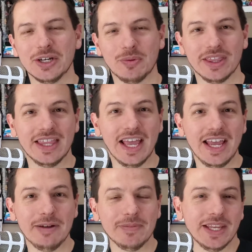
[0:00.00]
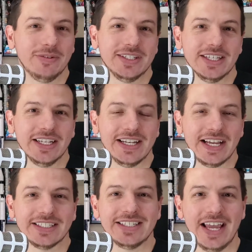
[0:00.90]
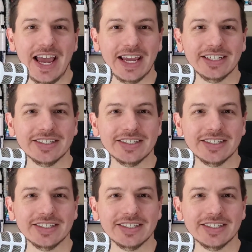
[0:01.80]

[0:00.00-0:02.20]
with them, they would send it next day.